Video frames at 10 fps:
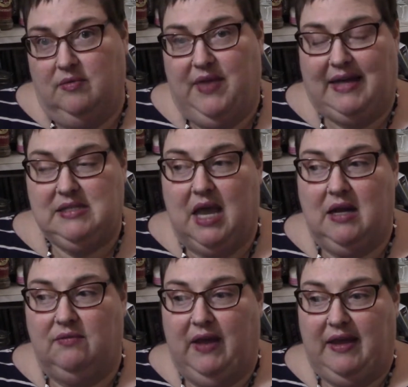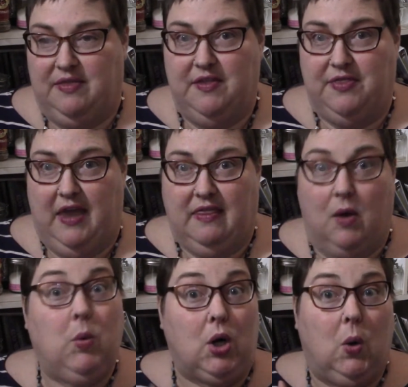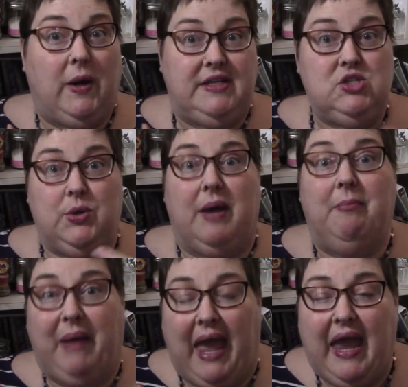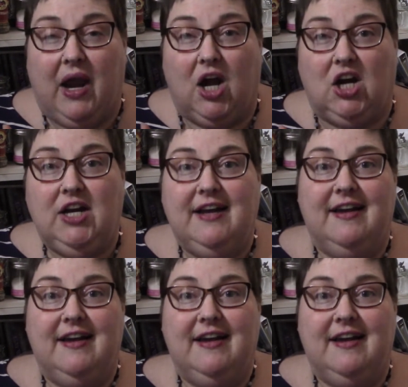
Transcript: That's kind of like the thing that we're going to compare